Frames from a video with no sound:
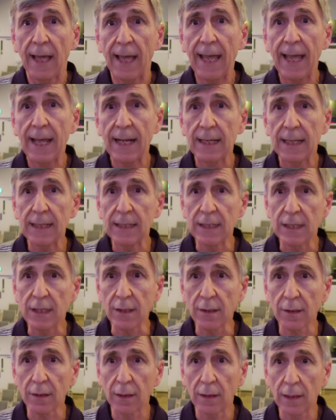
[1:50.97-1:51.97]
And in
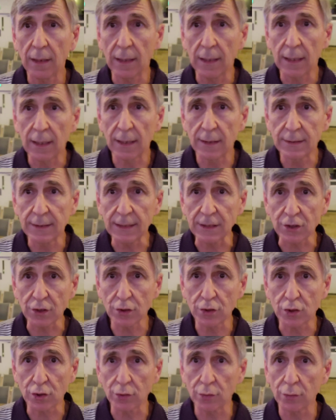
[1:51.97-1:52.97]
here, in
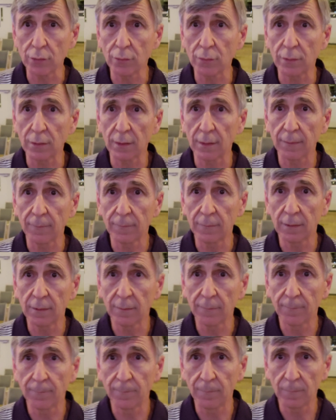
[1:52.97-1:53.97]
addition to the,
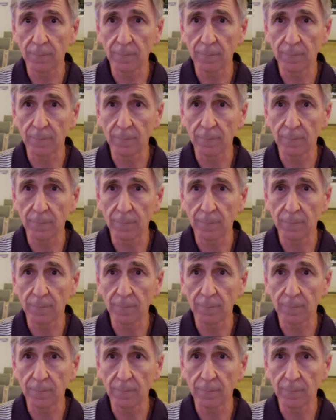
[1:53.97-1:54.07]
the,